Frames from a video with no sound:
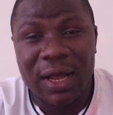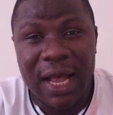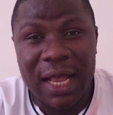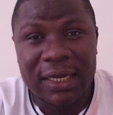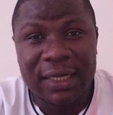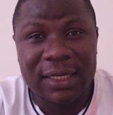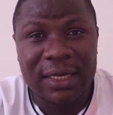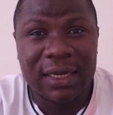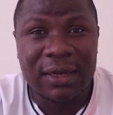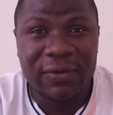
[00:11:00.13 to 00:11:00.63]
have
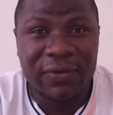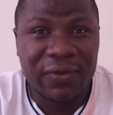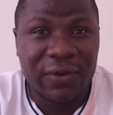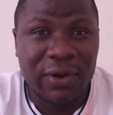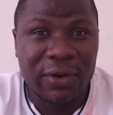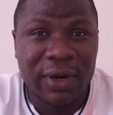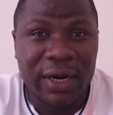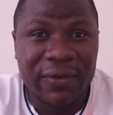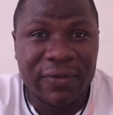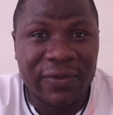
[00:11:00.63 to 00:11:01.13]
seen
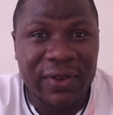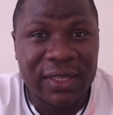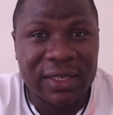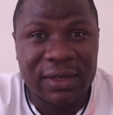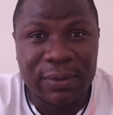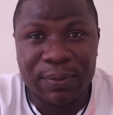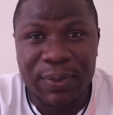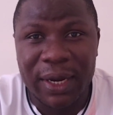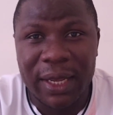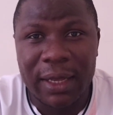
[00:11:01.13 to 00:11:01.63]
Florian
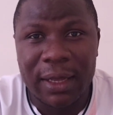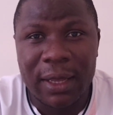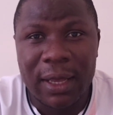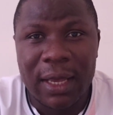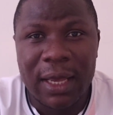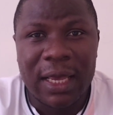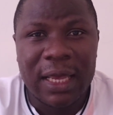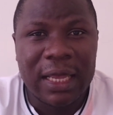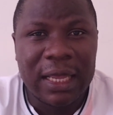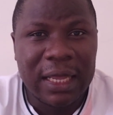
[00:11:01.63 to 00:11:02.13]
Wirtz play.
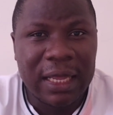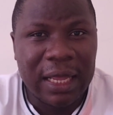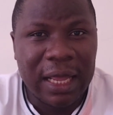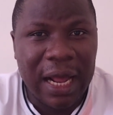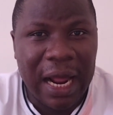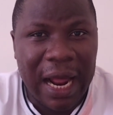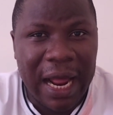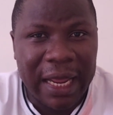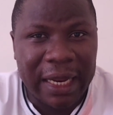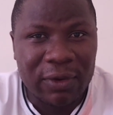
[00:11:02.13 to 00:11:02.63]

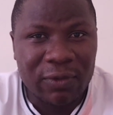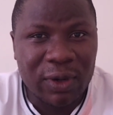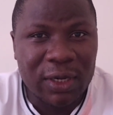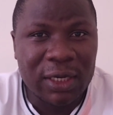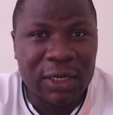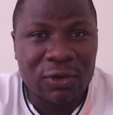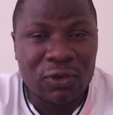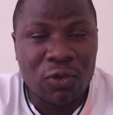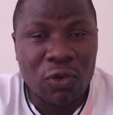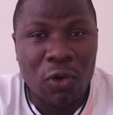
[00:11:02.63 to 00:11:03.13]
A
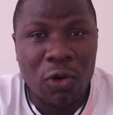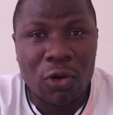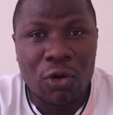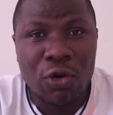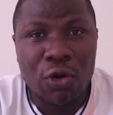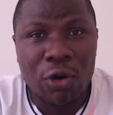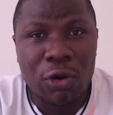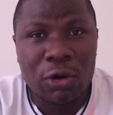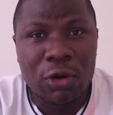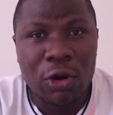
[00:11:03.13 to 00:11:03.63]
22-old
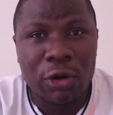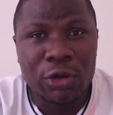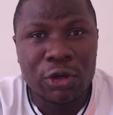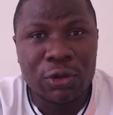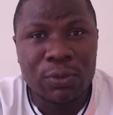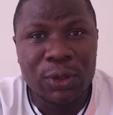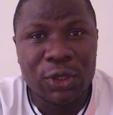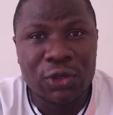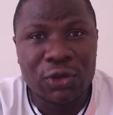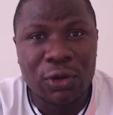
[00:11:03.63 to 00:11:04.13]
goal
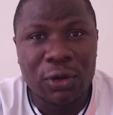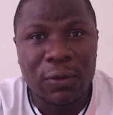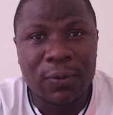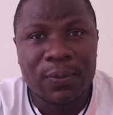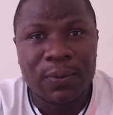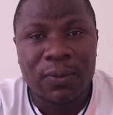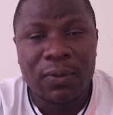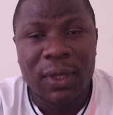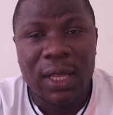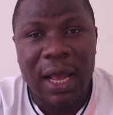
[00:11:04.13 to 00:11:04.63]
contribution
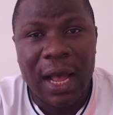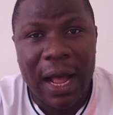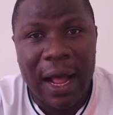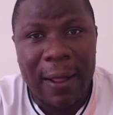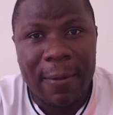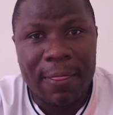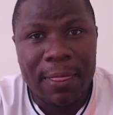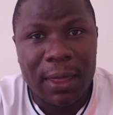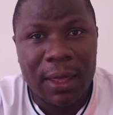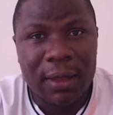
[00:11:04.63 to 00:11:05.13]

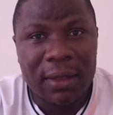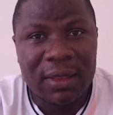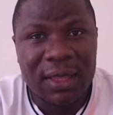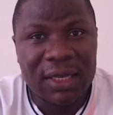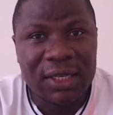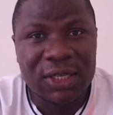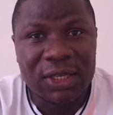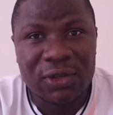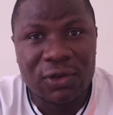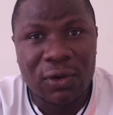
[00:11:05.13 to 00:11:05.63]

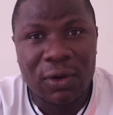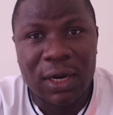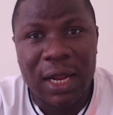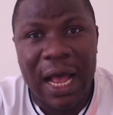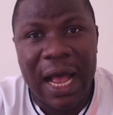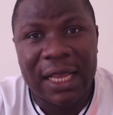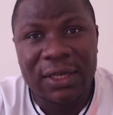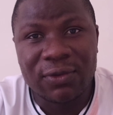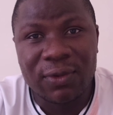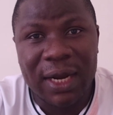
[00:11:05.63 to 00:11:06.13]
this season
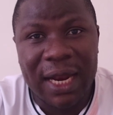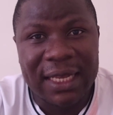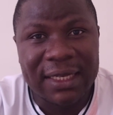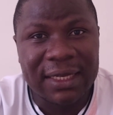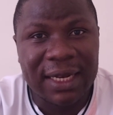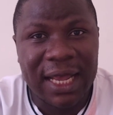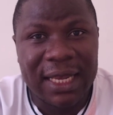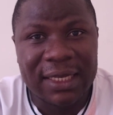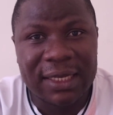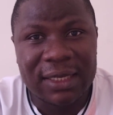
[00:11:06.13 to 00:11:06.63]
as well
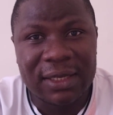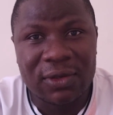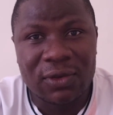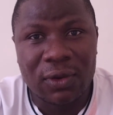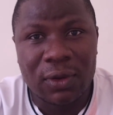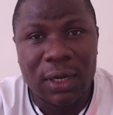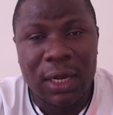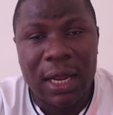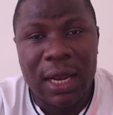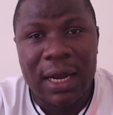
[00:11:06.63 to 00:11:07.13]
as last
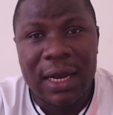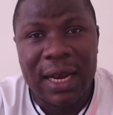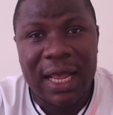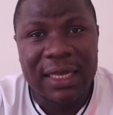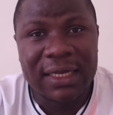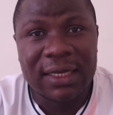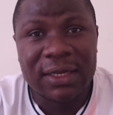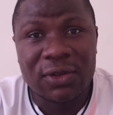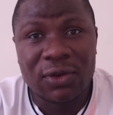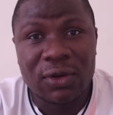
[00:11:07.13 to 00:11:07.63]
season.
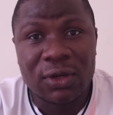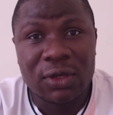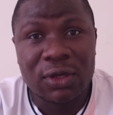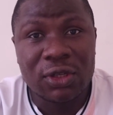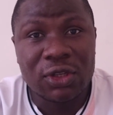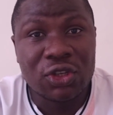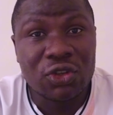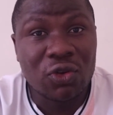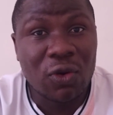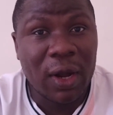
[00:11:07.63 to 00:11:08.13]
Last season,
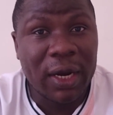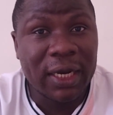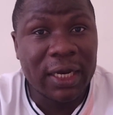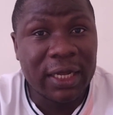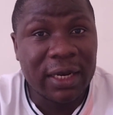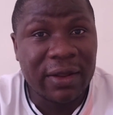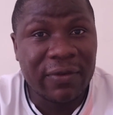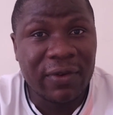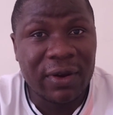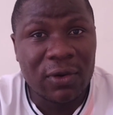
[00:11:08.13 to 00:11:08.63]
he scored
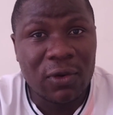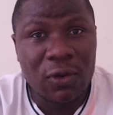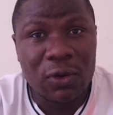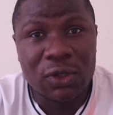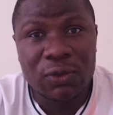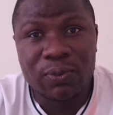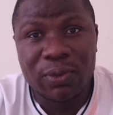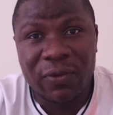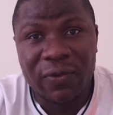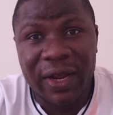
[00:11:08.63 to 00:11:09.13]
11
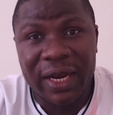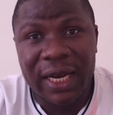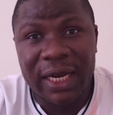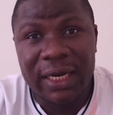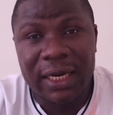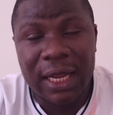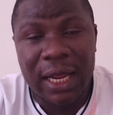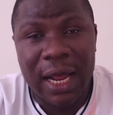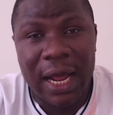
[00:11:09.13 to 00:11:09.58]
goals, provided